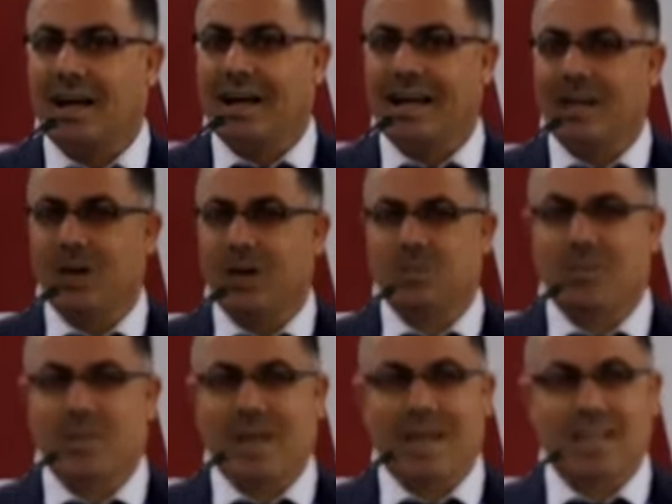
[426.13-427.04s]
I
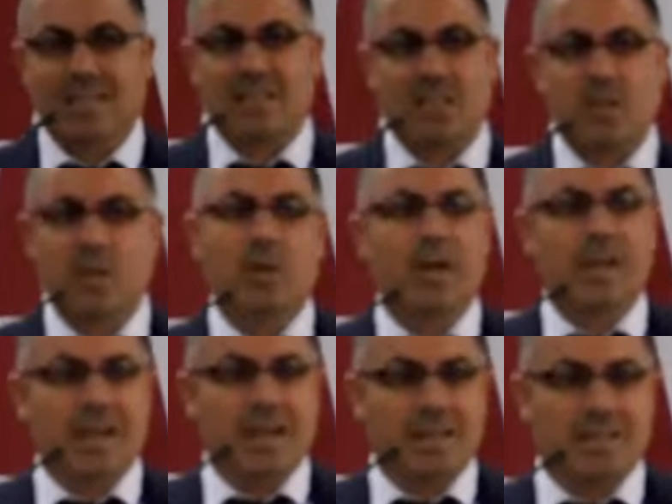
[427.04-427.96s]
hope that you
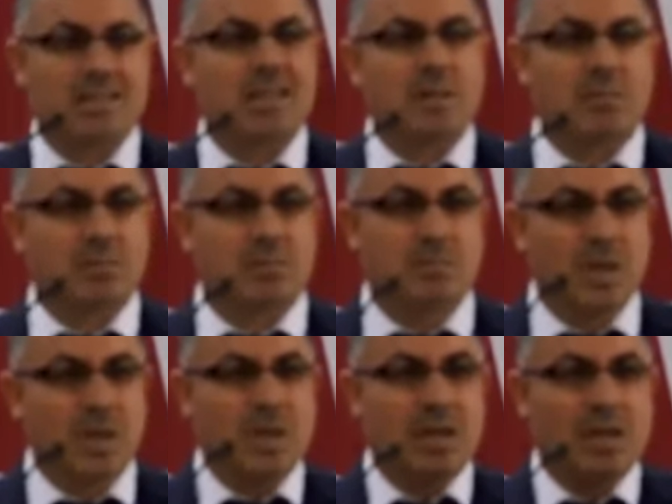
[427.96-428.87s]
had some
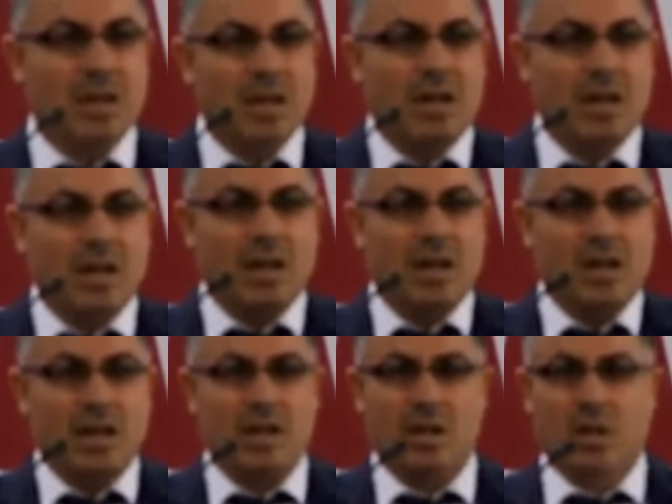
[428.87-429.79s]

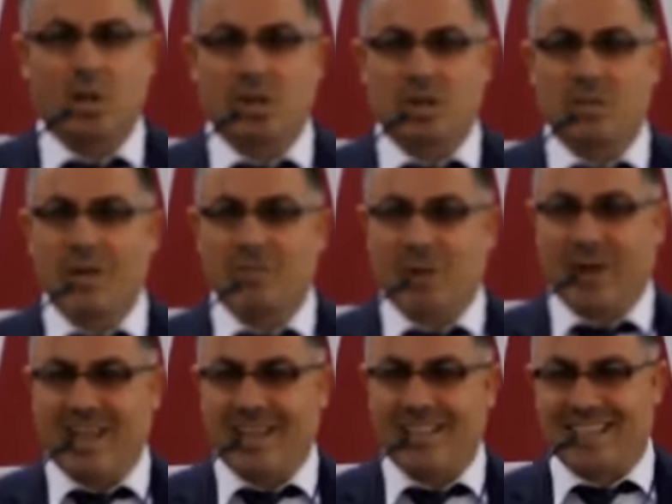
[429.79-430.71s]
good
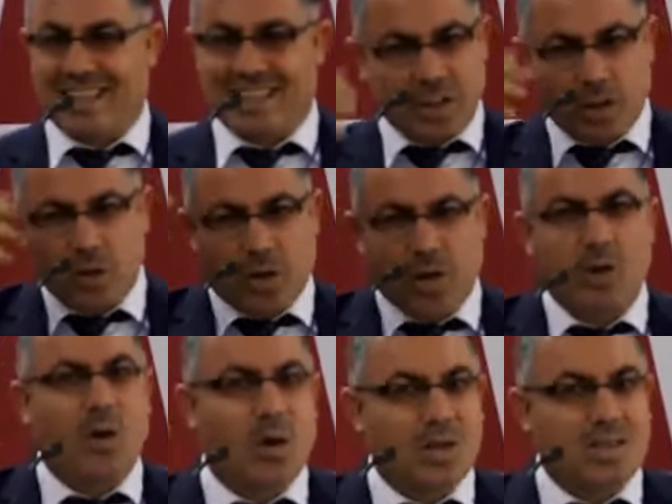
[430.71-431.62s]
memories and you
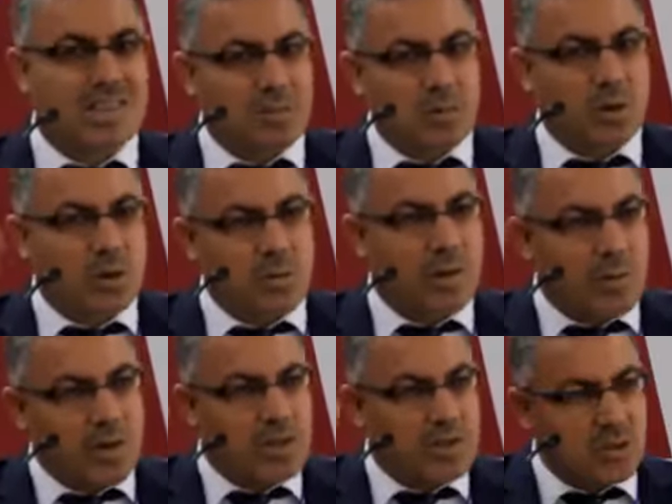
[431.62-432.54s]
recalled some good
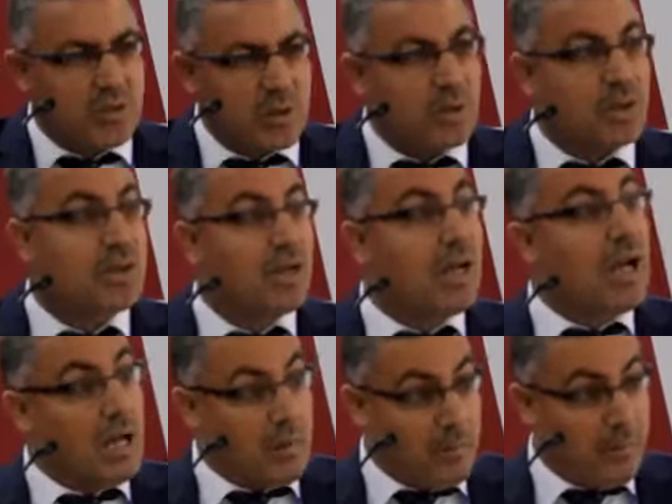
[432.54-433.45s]
memories of your
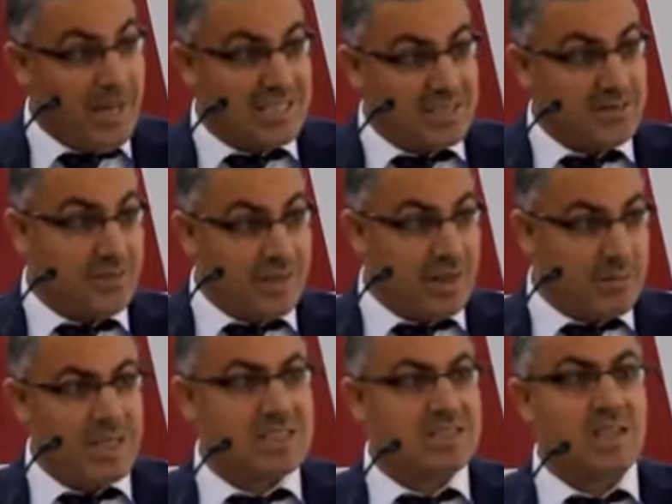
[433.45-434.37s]

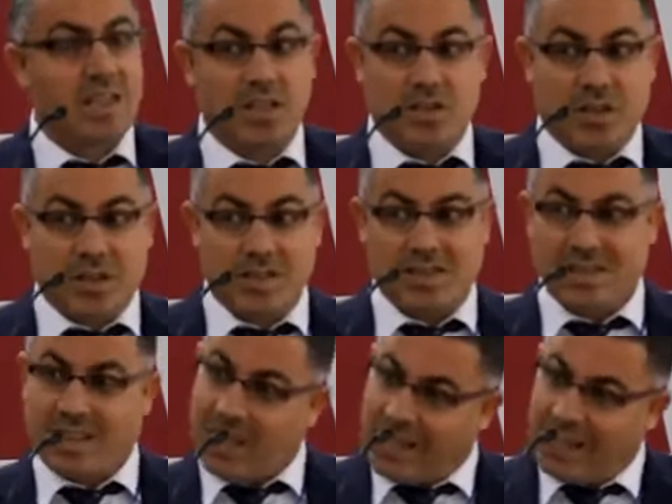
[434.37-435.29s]
best
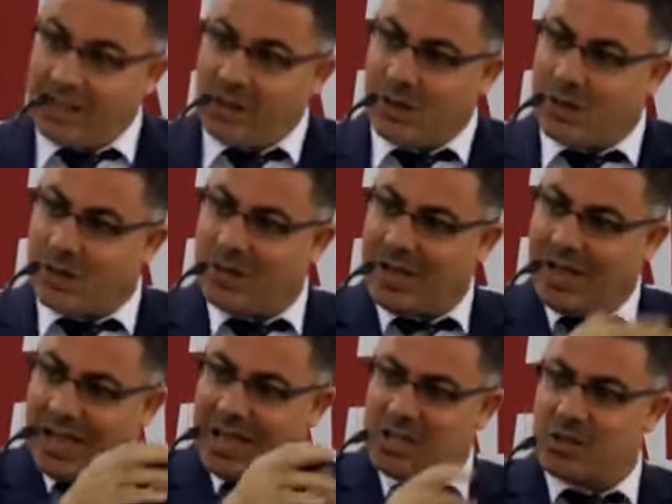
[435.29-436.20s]
teachers in your
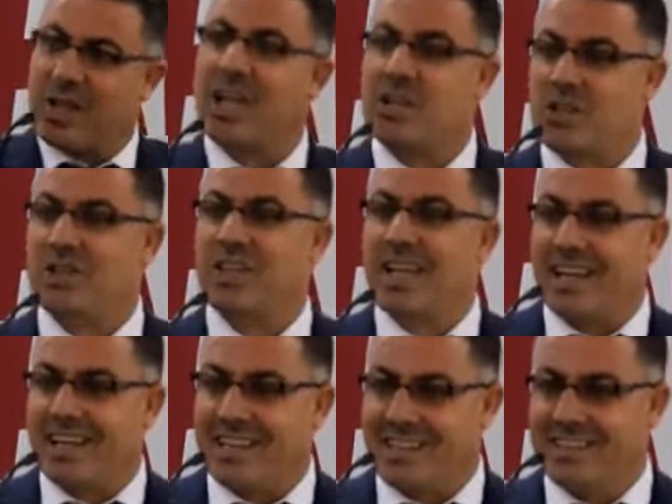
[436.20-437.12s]
education
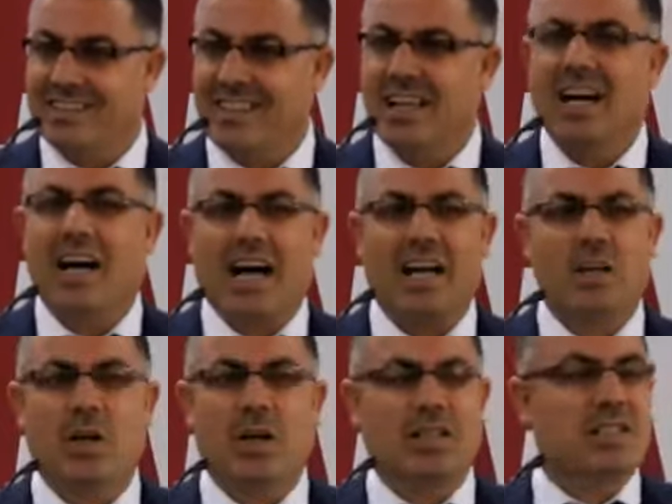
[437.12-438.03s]
career. I
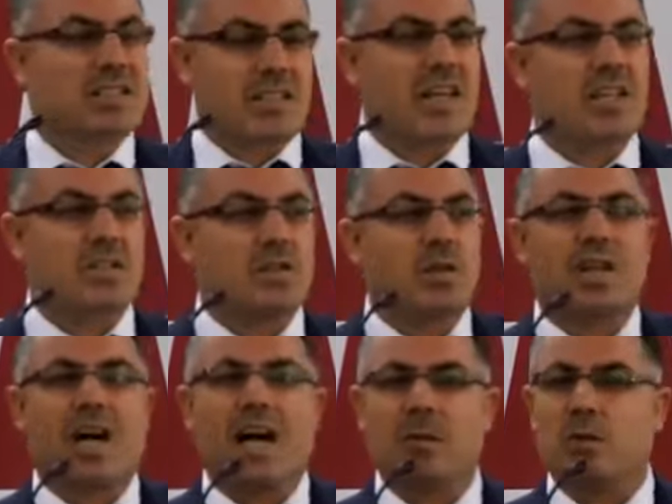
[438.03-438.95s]
know there is no
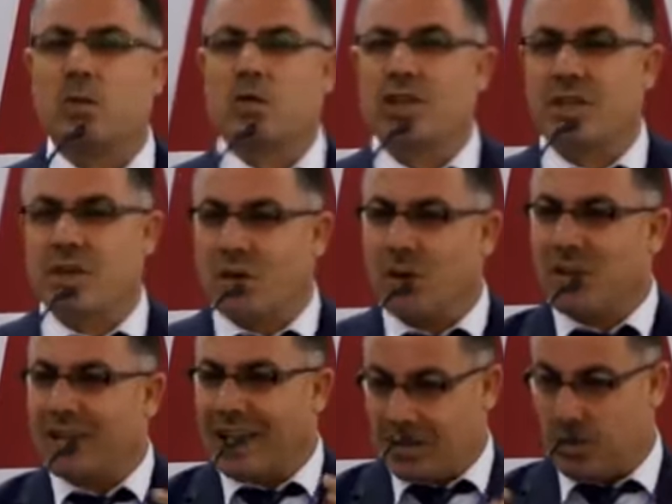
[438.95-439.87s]
time to share
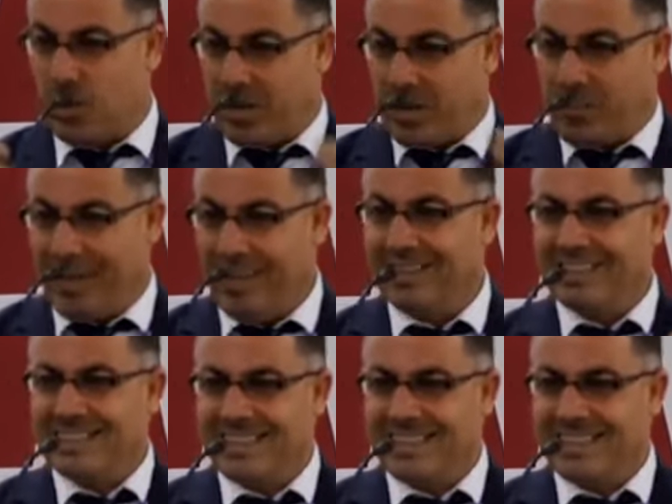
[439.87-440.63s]
all that with me,